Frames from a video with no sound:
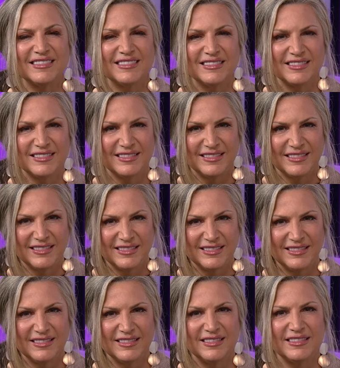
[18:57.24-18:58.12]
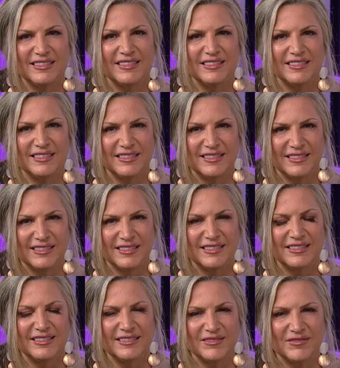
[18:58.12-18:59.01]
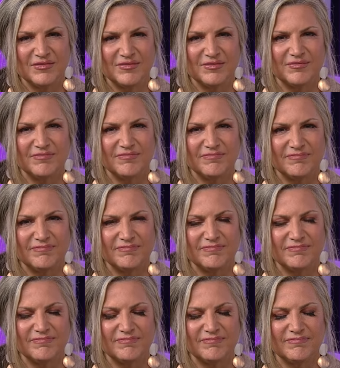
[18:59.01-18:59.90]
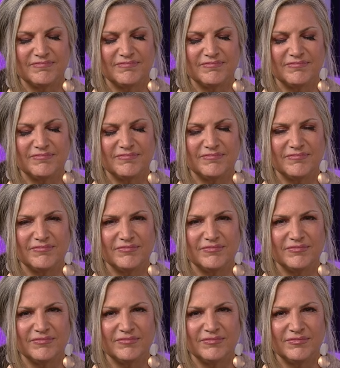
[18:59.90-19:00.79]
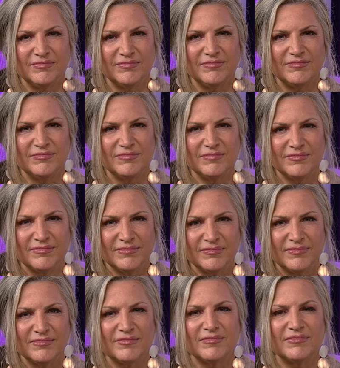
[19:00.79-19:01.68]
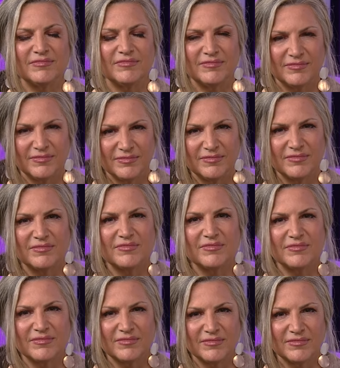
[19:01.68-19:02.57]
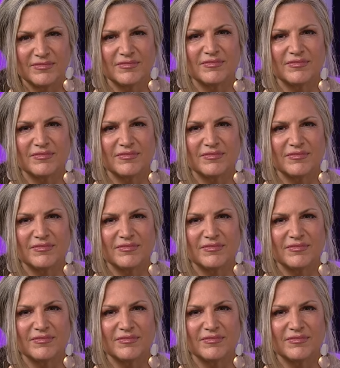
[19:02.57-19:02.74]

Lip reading: (not speaking)